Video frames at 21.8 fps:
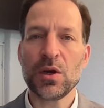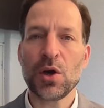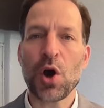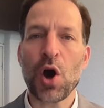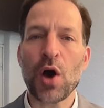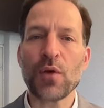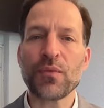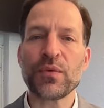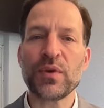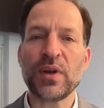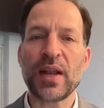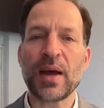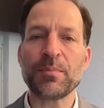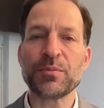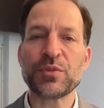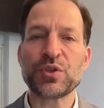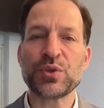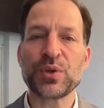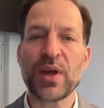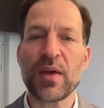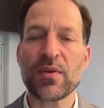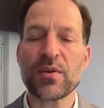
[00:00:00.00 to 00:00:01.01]
Often lumped
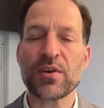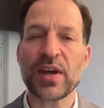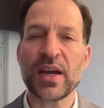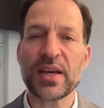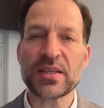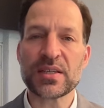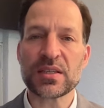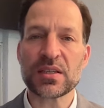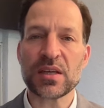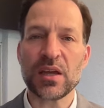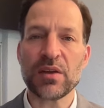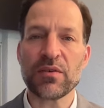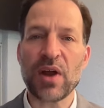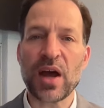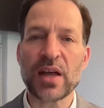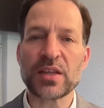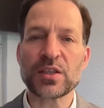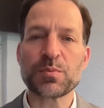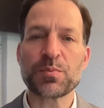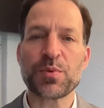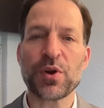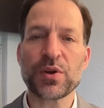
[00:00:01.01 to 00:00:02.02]
together as
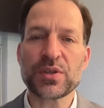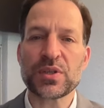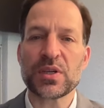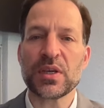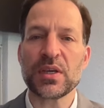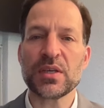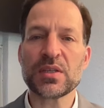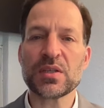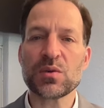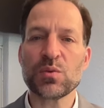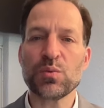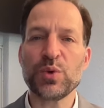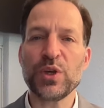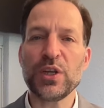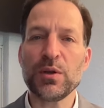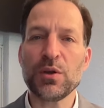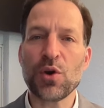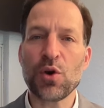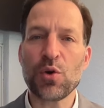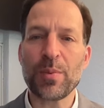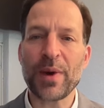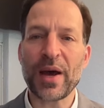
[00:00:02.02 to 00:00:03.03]
Iran's proxies, we
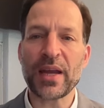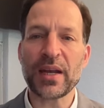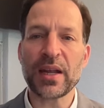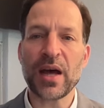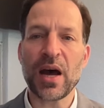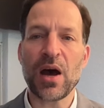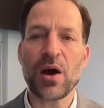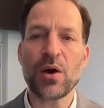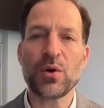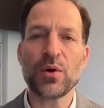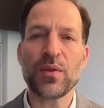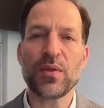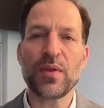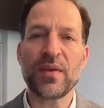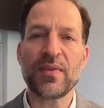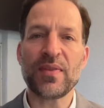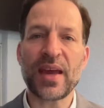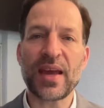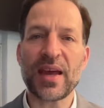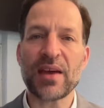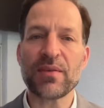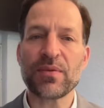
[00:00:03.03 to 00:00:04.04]
know by now that
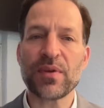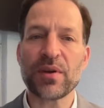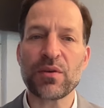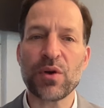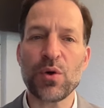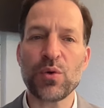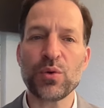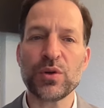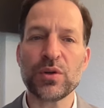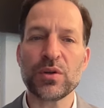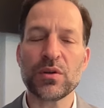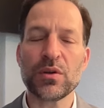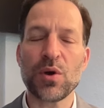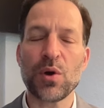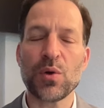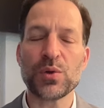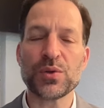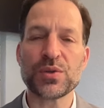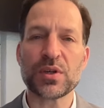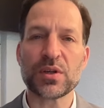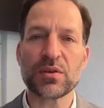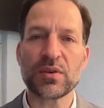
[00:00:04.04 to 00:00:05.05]
they have their own
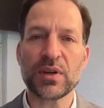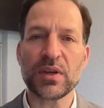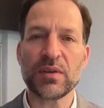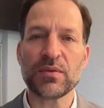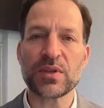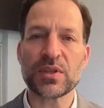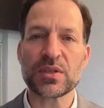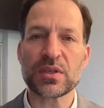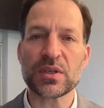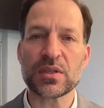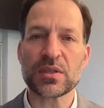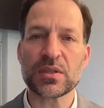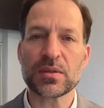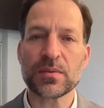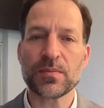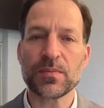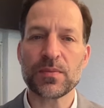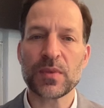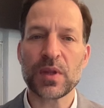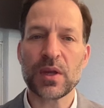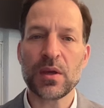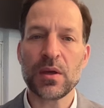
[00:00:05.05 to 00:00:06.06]
goals and grievances.
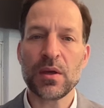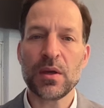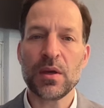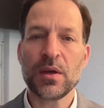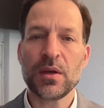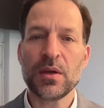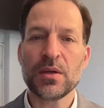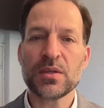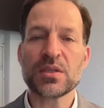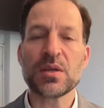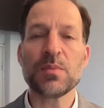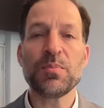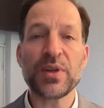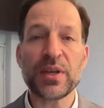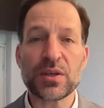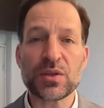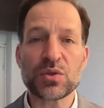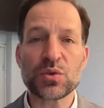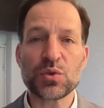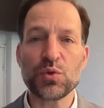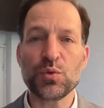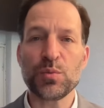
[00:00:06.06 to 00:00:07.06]
Simply
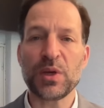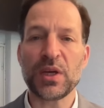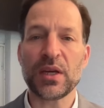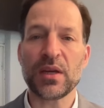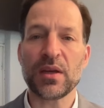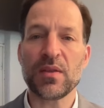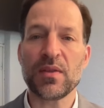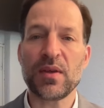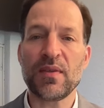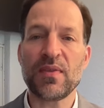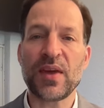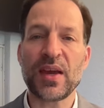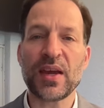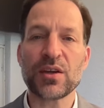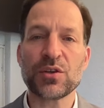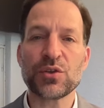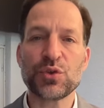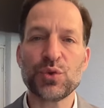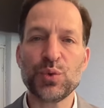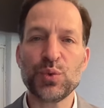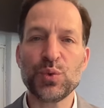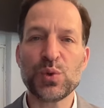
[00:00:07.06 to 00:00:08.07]
assuming that they are
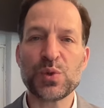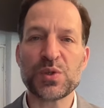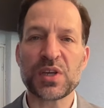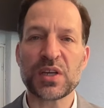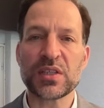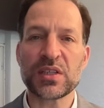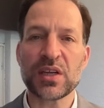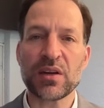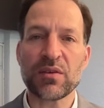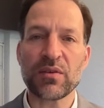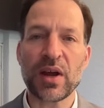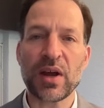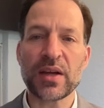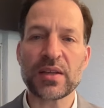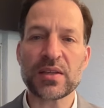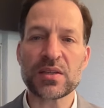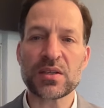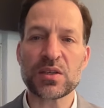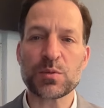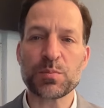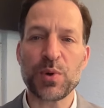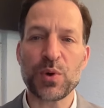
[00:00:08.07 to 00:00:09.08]
tools at Tehran's
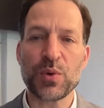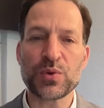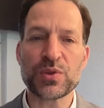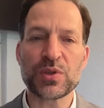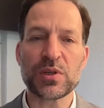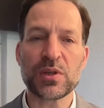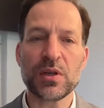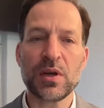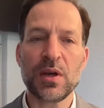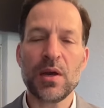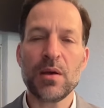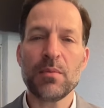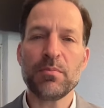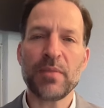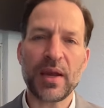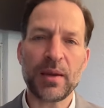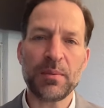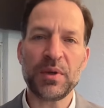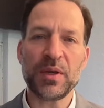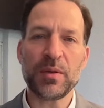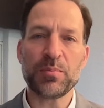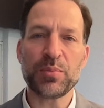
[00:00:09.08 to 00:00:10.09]
disposal
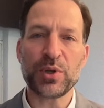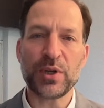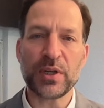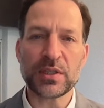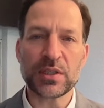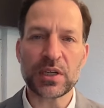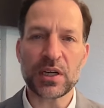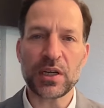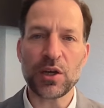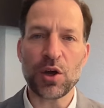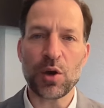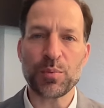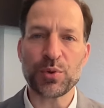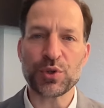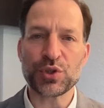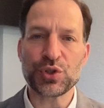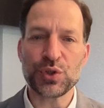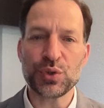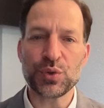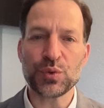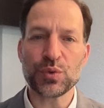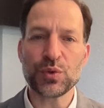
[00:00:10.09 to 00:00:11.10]
may be politically
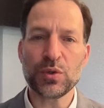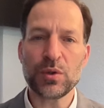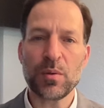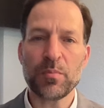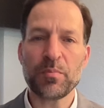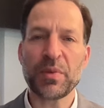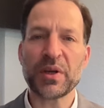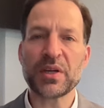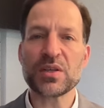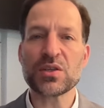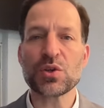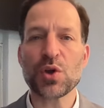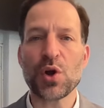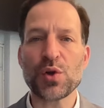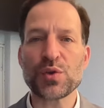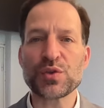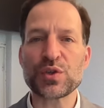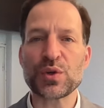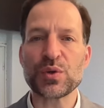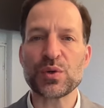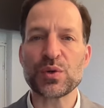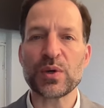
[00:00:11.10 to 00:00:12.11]
opportune, but is
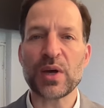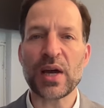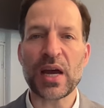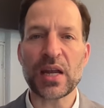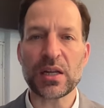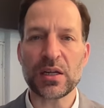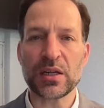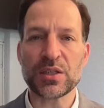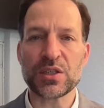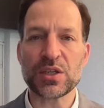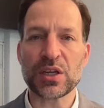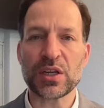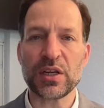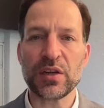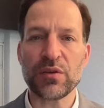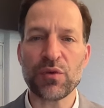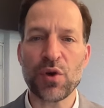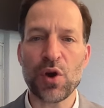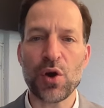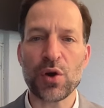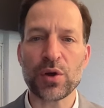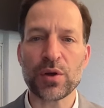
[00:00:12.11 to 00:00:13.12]
also analytically
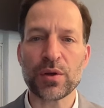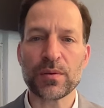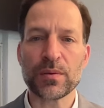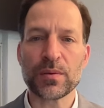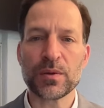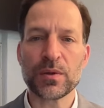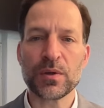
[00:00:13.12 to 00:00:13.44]
wrong.